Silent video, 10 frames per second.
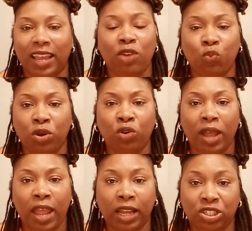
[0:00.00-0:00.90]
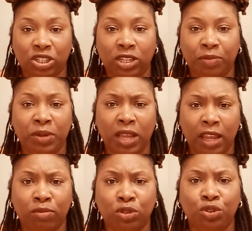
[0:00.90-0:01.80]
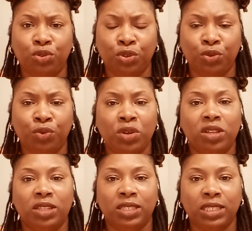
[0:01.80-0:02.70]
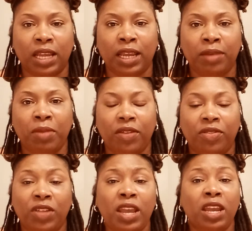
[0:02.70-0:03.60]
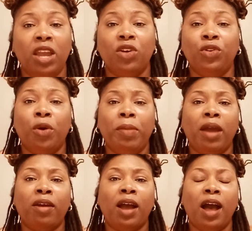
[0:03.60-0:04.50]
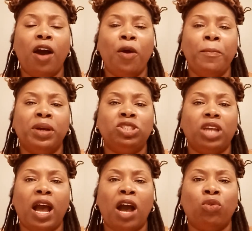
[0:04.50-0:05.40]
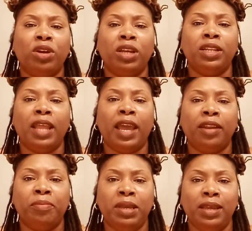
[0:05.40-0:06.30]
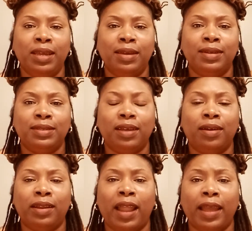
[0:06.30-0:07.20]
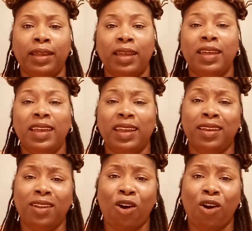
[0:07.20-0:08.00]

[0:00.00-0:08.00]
and will actually be able to do the same thing? No matter how much our anatomy is alike, it